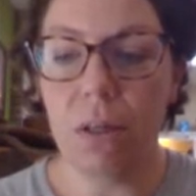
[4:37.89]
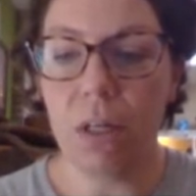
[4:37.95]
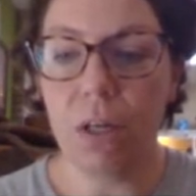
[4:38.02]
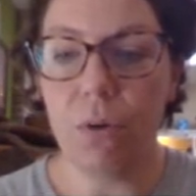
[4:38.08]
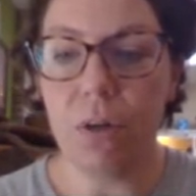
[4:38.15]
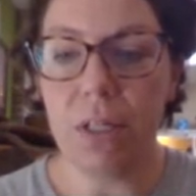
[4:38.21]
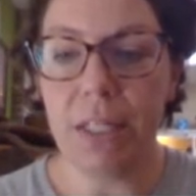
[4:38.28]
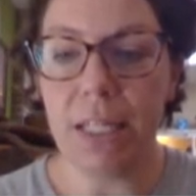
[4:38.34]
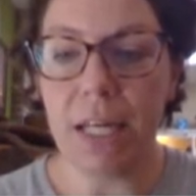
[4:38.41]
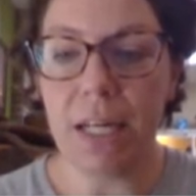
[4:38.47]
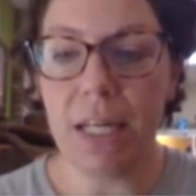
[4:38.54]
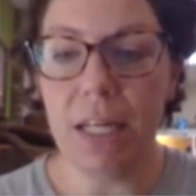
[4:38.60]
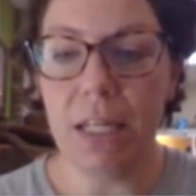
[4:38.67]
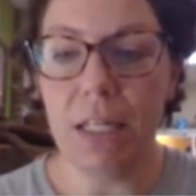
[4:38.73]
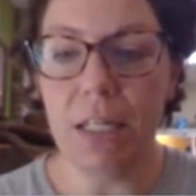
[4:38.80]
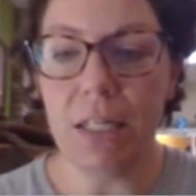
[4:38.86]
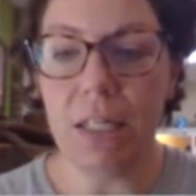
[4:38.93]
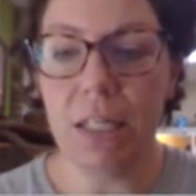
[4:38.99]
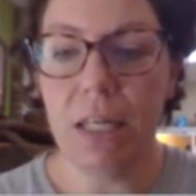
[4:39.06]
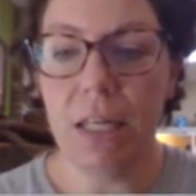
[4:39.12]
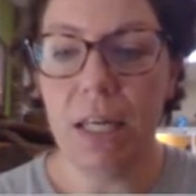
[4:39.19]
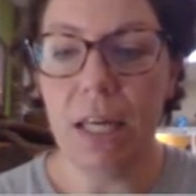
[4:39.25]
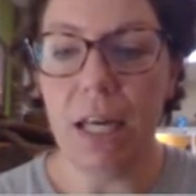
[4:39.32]
go to settings
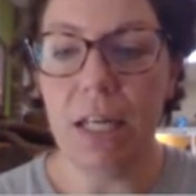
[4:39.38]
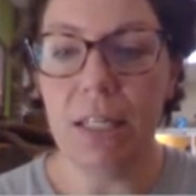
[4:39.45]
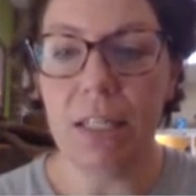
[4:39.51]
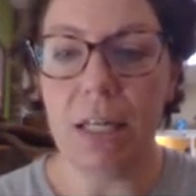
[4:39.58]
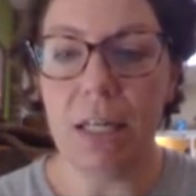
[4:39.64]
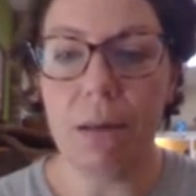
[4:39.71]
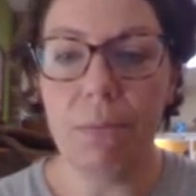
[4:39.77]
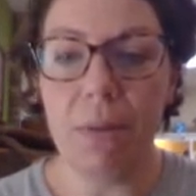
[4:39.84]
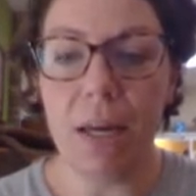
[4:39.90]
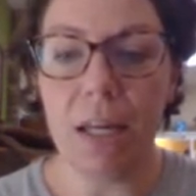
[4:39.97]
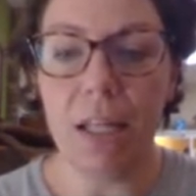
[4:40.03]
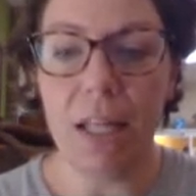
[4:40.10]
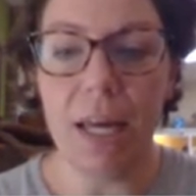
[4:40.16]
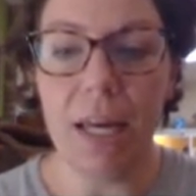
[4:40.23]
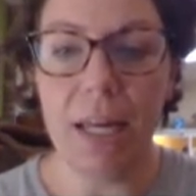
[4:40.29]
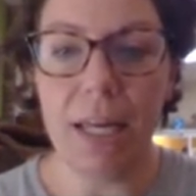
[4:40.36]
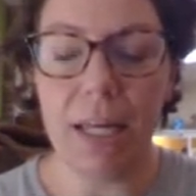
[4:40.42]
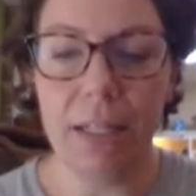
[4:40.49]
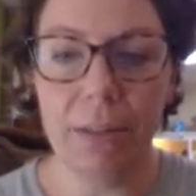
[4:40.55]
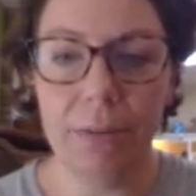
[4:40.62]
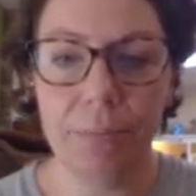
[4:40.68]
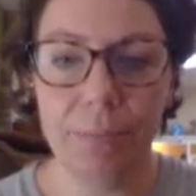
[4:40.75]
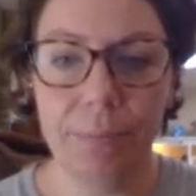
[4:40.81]
and set up that
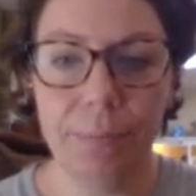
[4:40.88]
client.